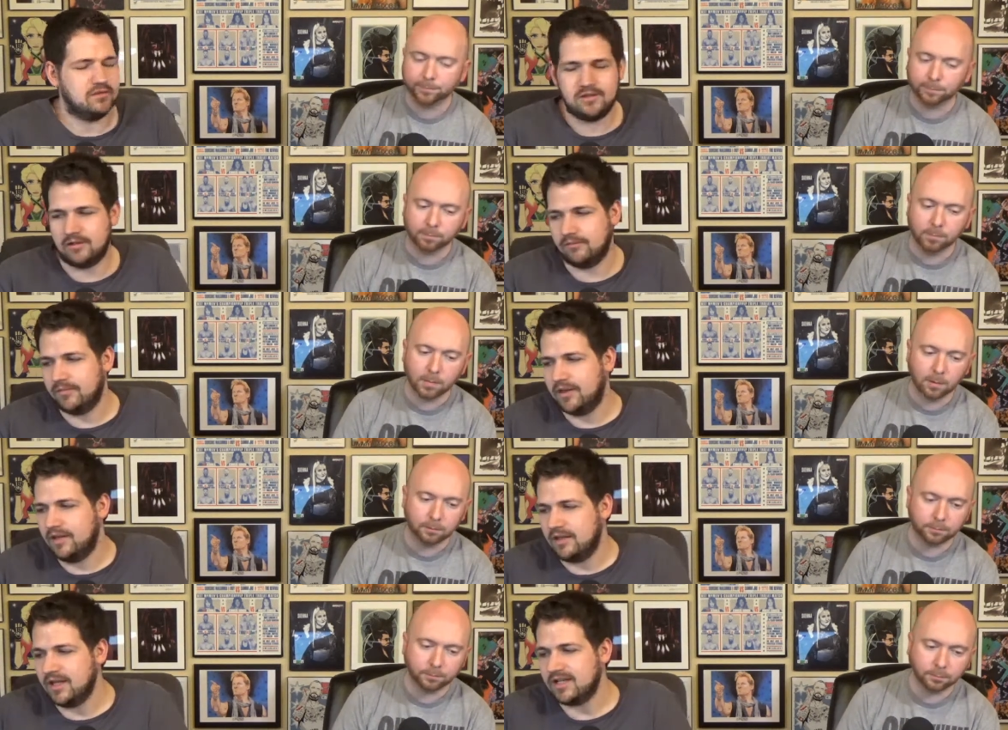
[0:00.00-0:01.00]
Speaker 1: Mm-mm. So,
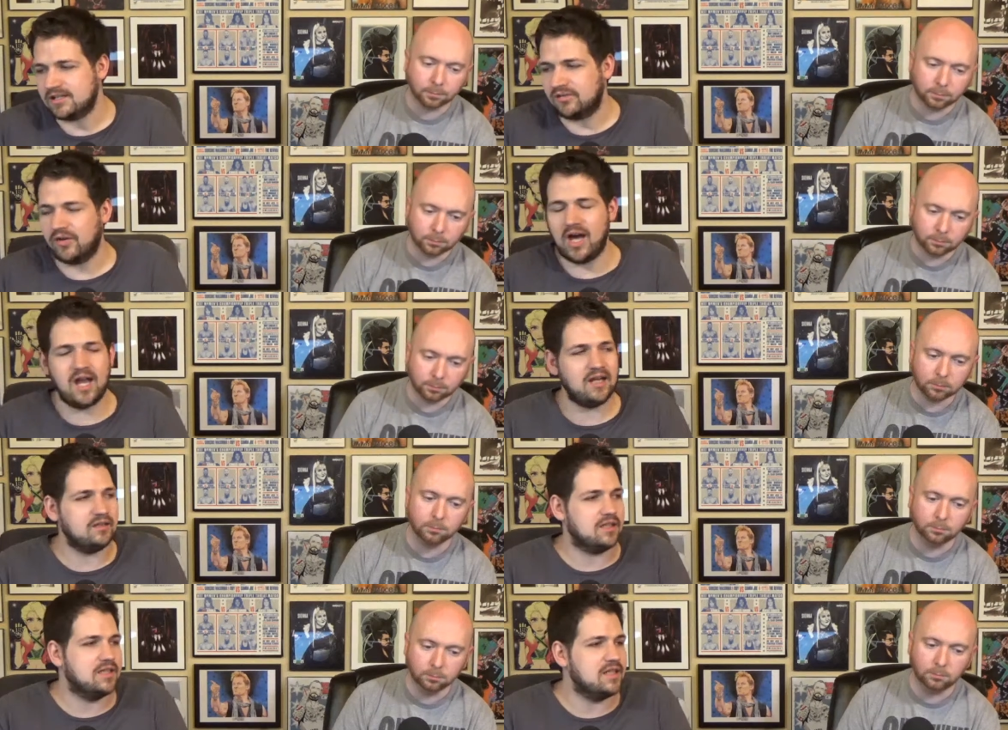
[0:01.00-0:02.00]
like, it's
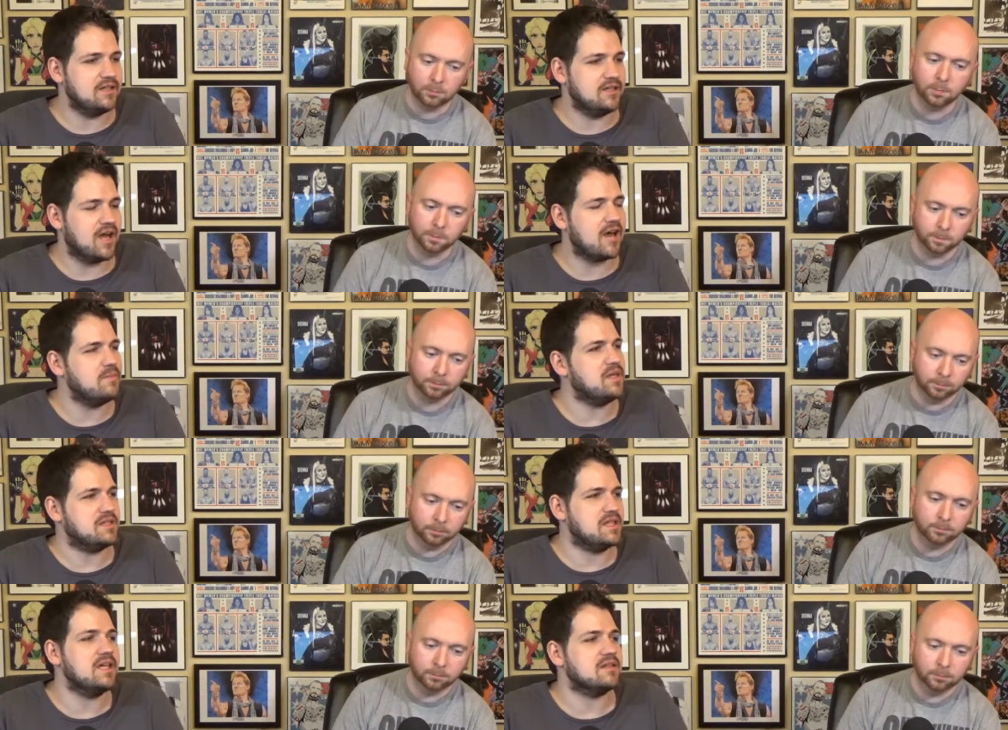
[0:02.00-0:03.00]
fine. It did not
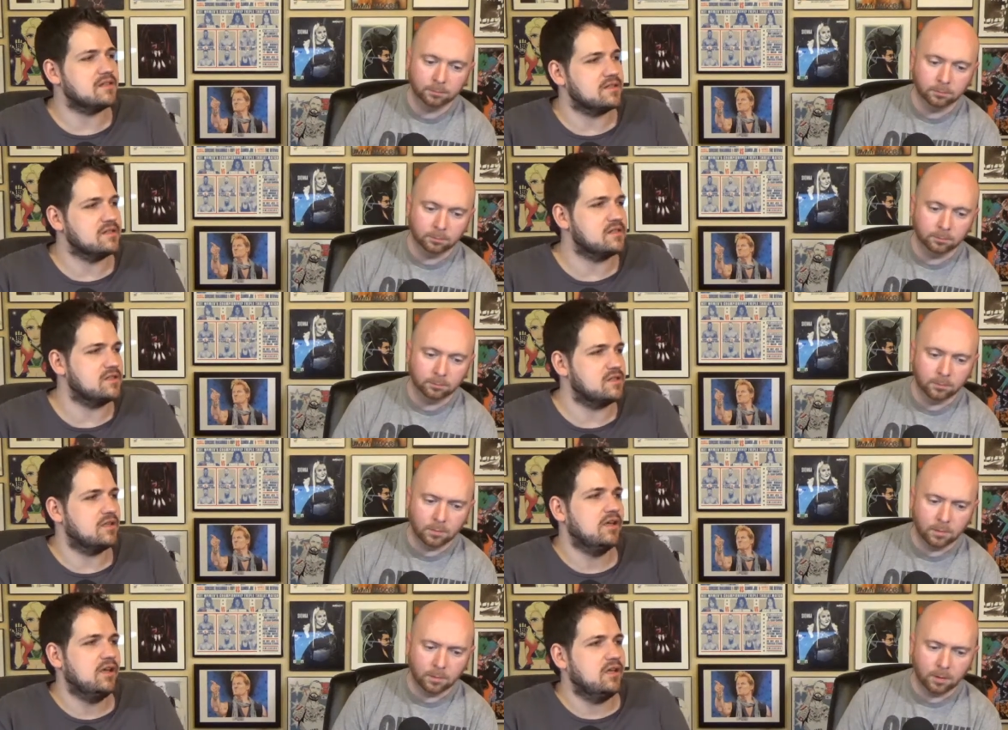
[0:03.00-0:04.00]
make sense. It's just.
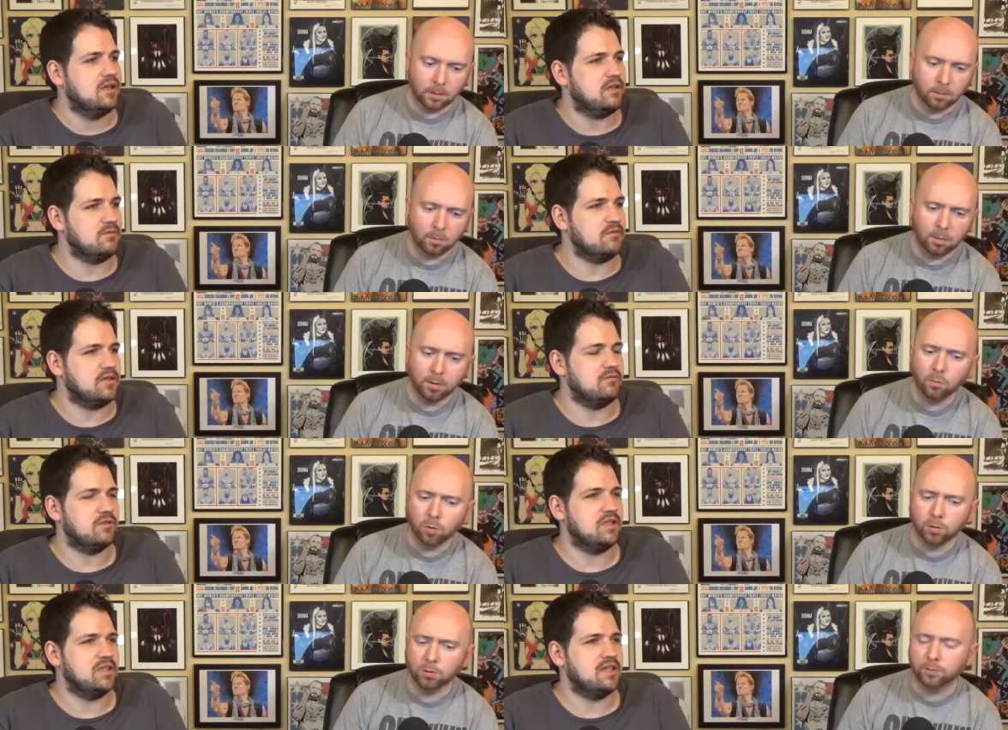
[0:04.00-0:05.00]
Speaker 2: It, well, I it
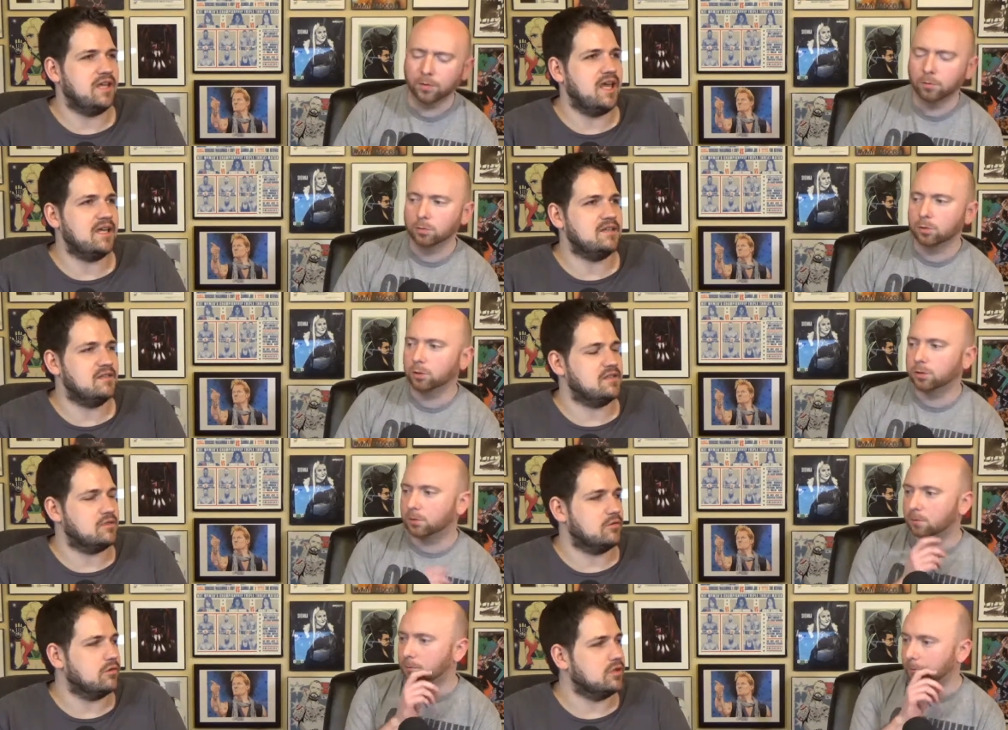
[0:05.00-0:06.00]
really wonder if they were just the
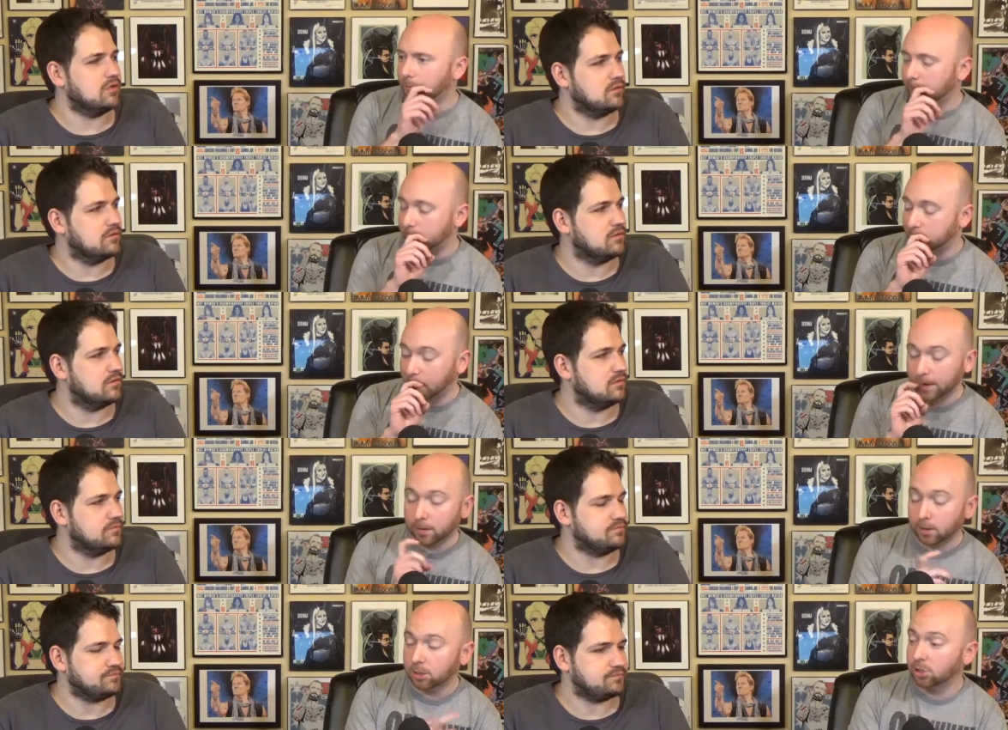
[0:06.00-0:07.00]
story.
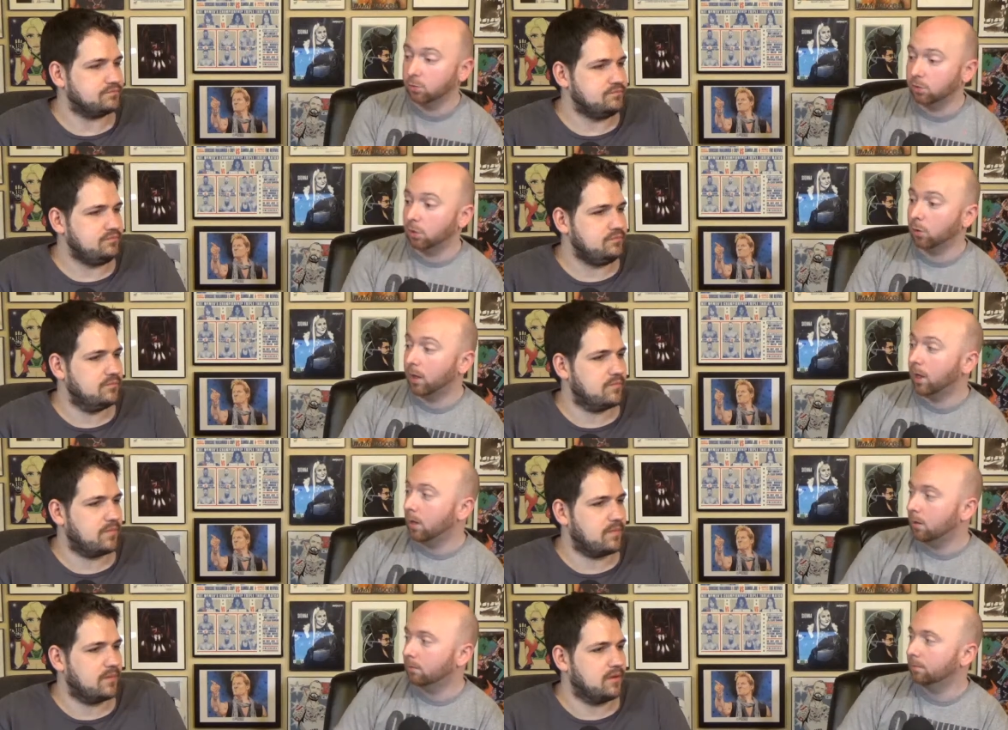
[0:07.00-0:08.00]
saying that she was
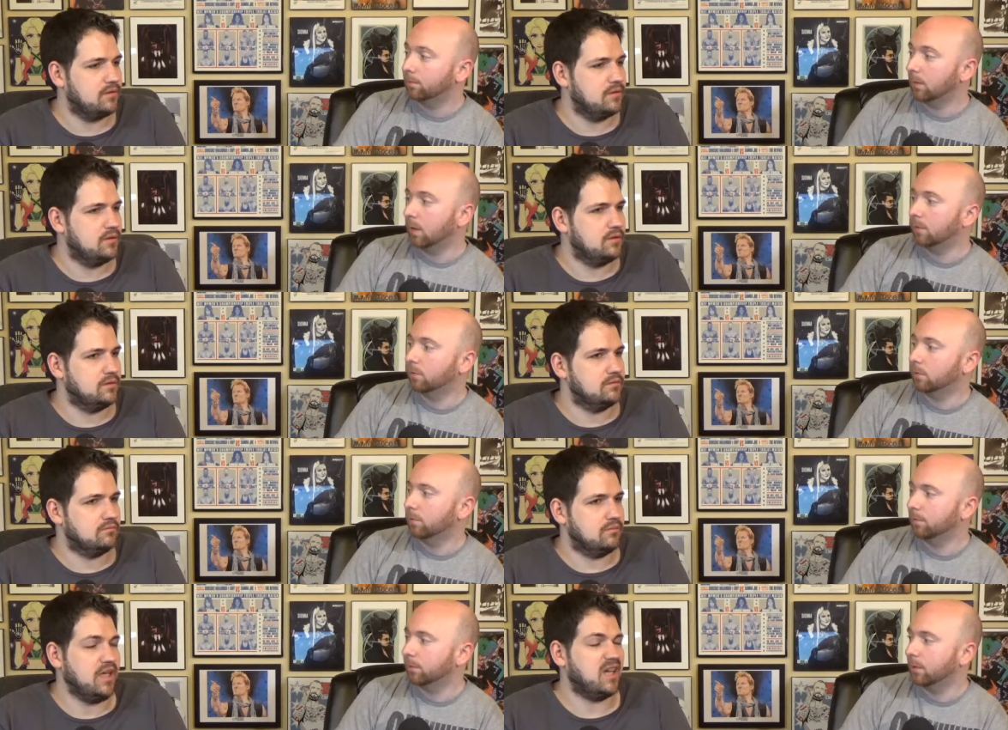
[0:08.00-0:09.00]
okay
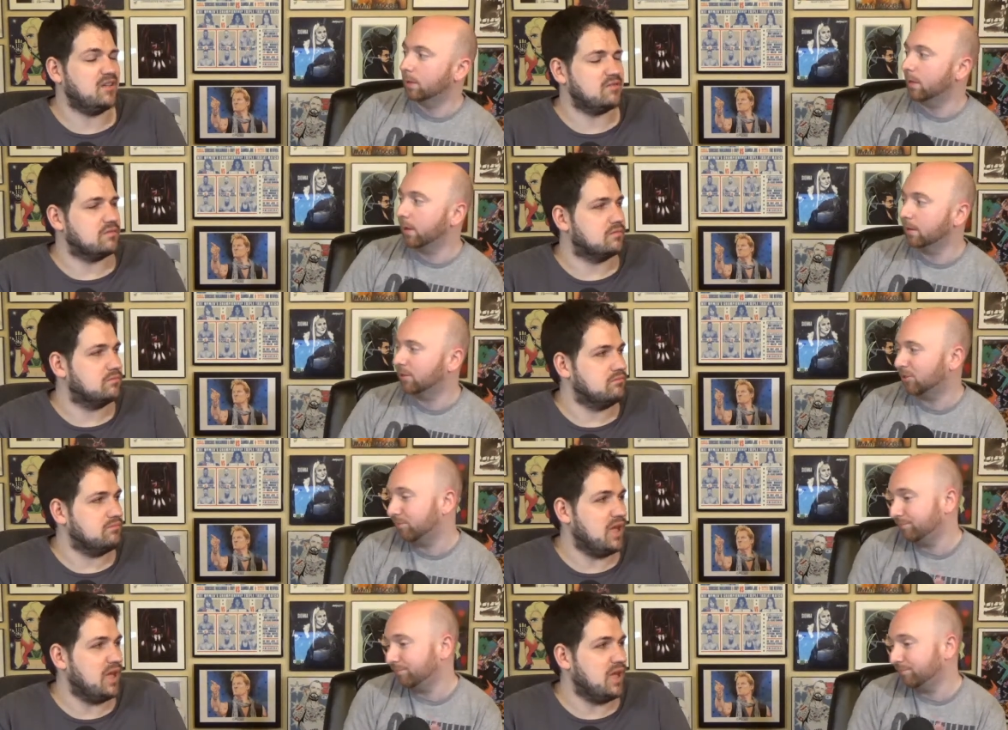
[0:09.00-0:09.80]
after I guess attacks.